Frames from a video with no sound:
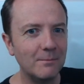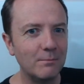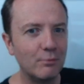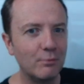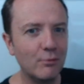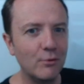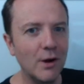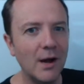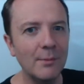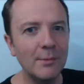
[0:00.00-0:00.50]

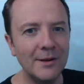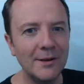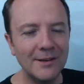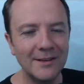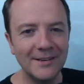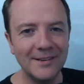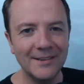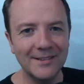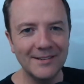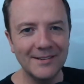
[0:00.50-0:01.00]

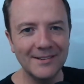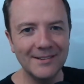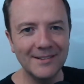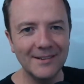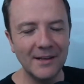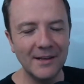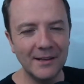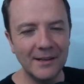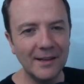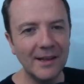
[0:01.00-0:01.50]
prominent
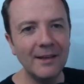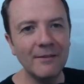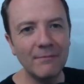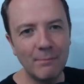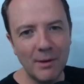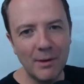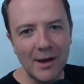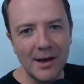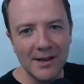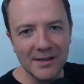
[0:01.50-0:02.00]
if
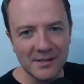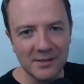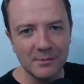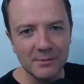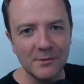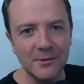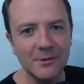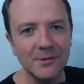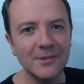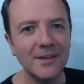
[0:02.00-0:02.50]

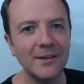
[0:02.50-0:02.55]
possible,